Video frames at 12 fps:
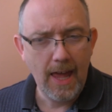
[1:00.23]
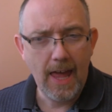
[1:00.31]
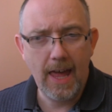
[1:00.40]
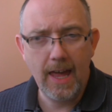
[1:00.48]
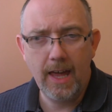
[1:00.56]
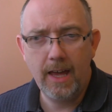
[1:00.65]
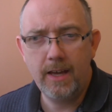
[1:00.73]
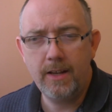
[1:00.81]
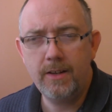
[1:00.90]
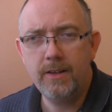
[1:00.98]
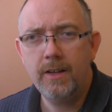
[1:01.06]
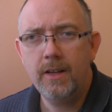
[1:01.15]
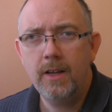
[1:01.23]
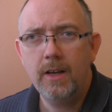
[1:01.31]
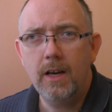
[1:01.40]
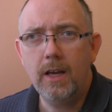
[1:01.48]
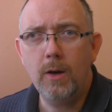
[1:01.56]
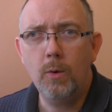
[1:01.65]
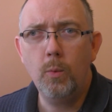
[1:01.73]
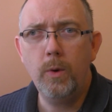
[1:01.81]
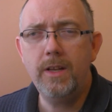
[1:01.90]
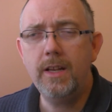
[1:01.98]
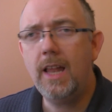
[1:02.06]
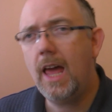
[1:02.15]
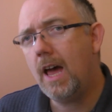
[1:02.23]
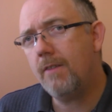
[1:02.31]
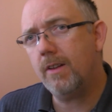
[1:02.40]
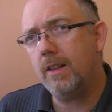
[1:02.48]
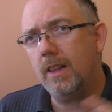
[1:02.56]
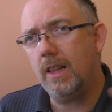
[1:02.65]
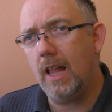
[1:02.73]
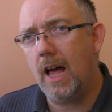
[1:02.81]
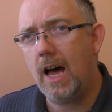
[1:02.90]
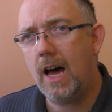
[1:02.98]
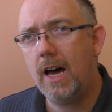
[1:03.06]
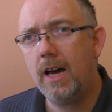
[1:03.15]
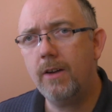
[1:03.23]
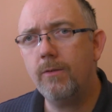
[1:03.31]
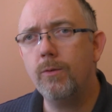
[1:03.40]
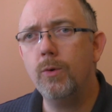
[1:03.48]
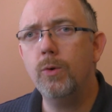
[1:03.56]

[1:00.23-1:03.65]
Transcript: and we didn't have a lot of